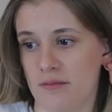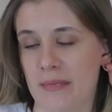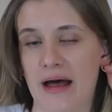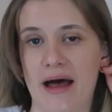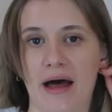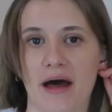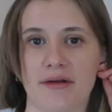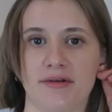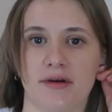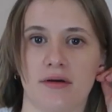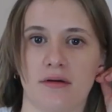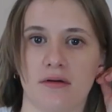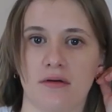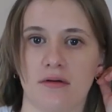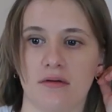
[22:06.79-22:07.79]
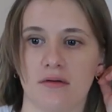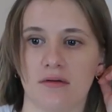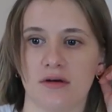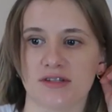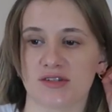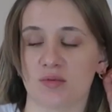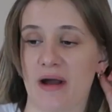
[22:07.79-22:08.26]
Mad.
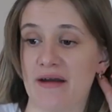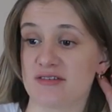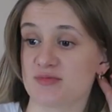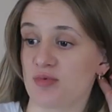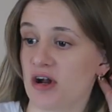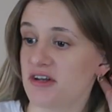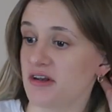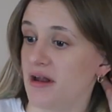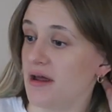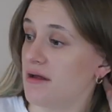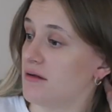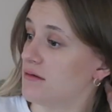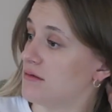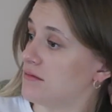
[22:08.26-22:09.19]
That's the way of spreading it.